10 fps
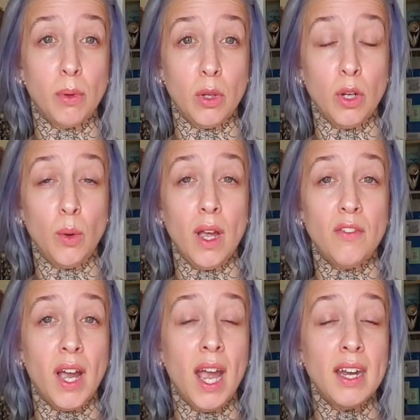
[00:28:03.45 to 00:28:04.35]
blue,
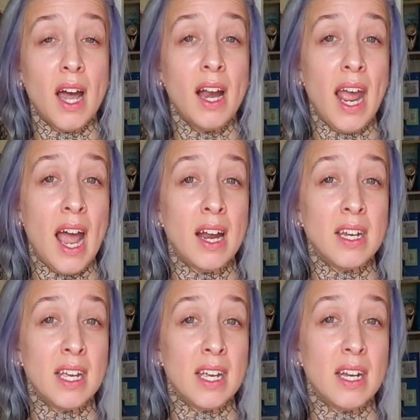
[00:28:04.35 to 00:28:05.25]
if I had not
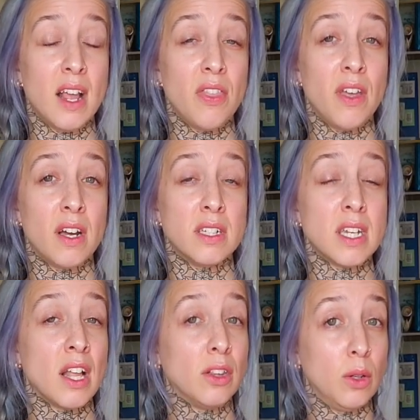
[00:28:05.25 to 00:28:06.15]
added the
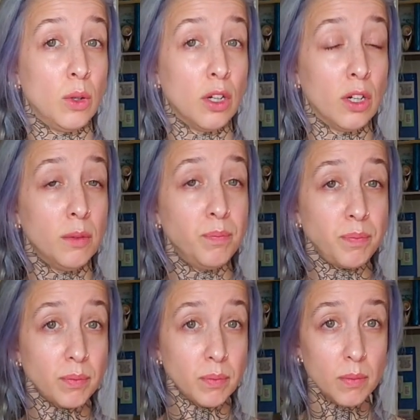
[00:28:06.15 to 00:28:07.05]
diluter.
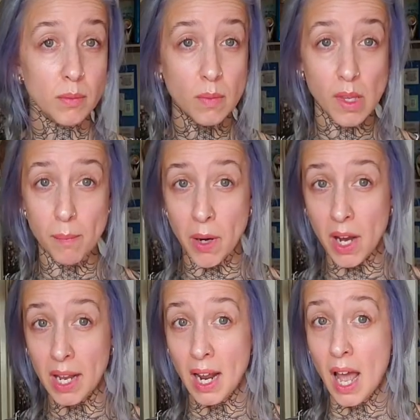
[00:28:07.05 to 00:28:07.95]

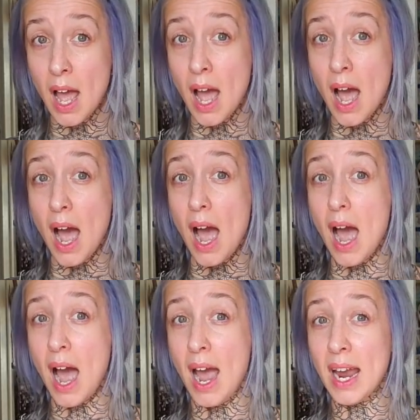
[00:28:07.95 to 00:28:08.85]
But
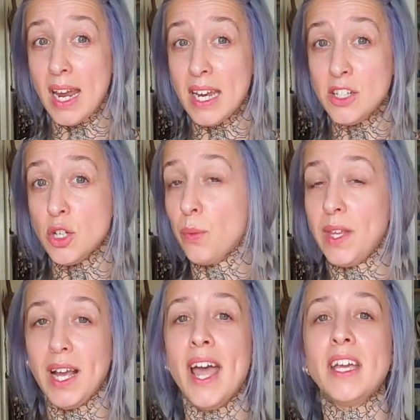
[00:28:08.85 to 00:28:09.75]
I don't
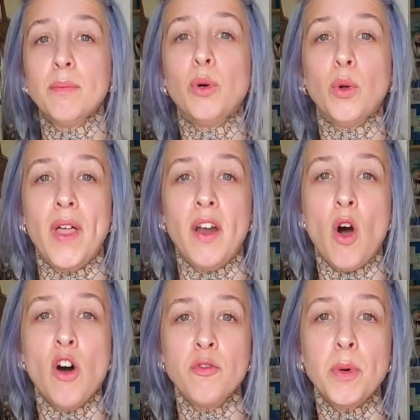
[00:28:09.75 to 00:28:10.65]
think I can pull that
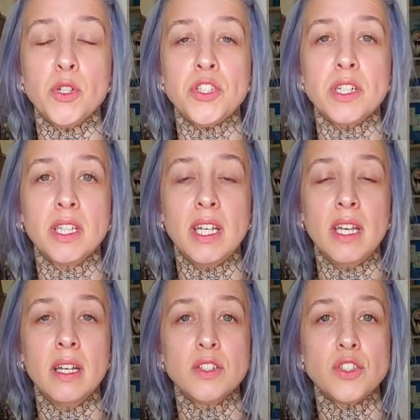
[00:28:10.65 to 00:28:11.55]
off
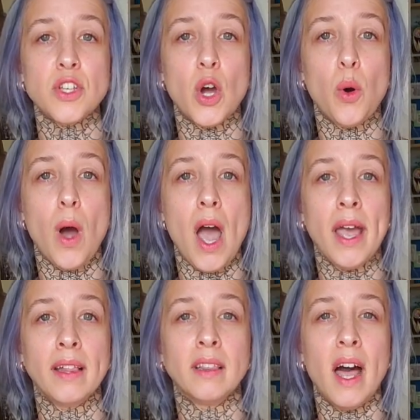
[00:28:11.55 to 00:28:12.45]
personally. So
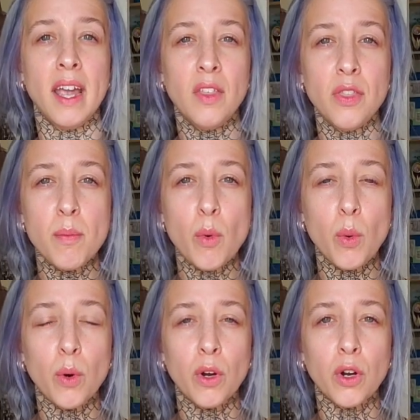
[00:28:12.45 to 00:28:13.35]
I like the
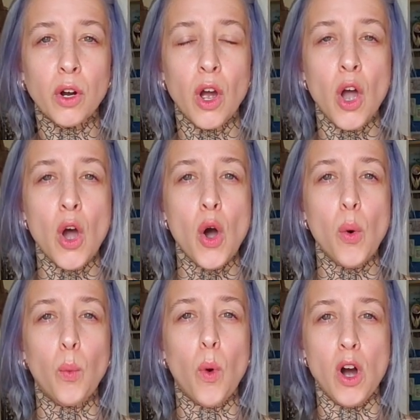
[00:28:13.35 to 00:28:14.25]
more
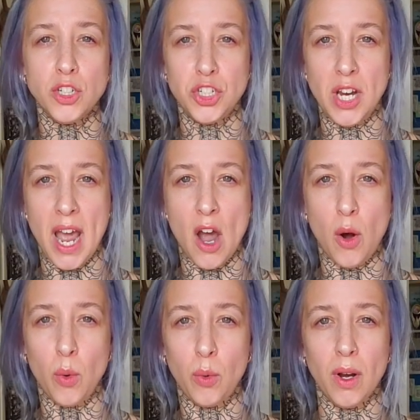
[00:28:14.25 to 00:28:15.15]
washed
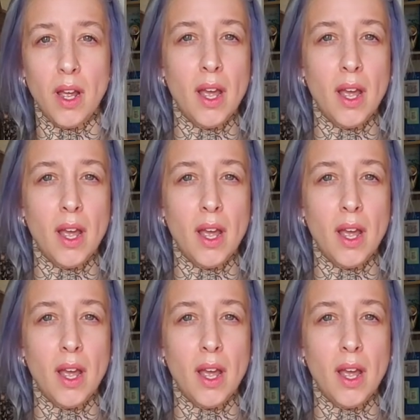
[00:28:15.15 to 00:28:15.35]
out,